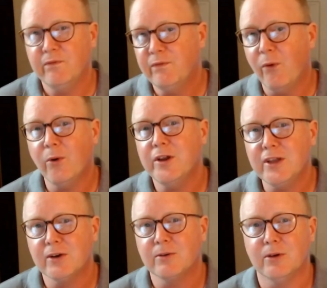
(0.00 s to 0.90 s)

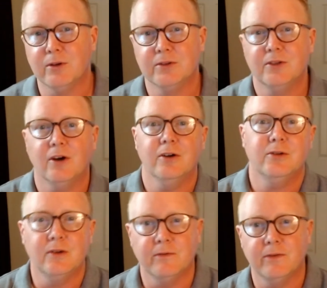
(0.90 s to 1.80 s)
4-year-old
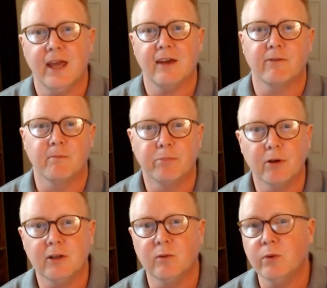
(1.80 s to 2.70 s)
cartoon fanatic from
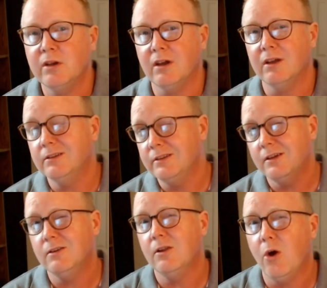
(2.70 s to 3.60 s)
Brooklyn went a
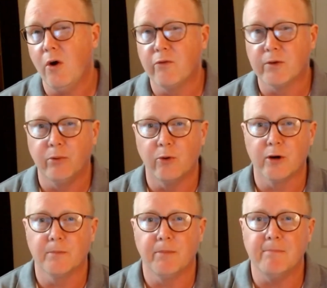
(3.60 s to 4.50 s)
little
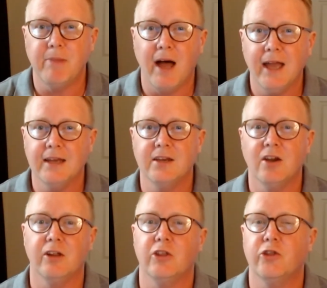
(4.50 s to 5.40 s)
overboard by buying
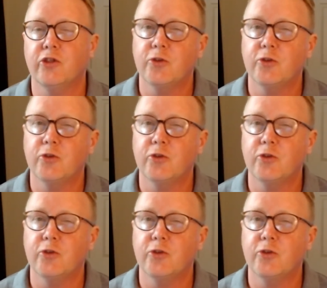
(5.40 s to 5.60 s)
nearly